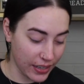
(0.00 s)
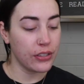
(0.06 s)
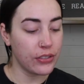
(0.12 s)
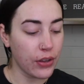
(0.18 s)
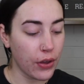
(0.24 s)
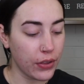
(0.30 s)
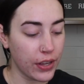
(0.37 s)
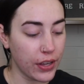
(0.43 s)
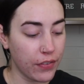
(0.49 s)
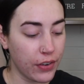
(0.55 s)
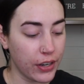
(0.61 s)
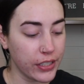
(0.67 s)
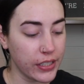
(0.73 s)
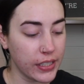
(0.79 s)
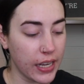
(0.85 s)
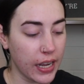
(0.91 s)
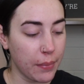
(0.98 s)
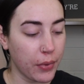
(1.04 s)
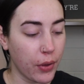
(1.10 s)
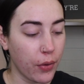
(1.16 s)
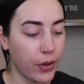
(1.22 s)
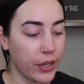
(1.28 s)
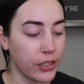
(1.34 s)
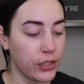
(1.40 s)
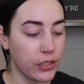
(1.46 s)
So the first thing I'm
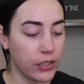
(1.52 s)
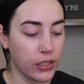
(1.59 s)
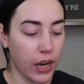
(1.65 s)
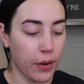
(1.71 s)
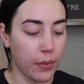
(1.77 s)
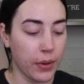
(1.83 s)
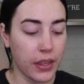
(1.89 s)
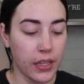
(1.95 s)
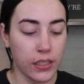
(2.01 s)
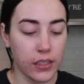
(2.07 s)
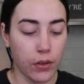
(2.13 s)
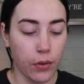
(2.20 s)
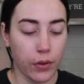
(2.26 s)
going to start with is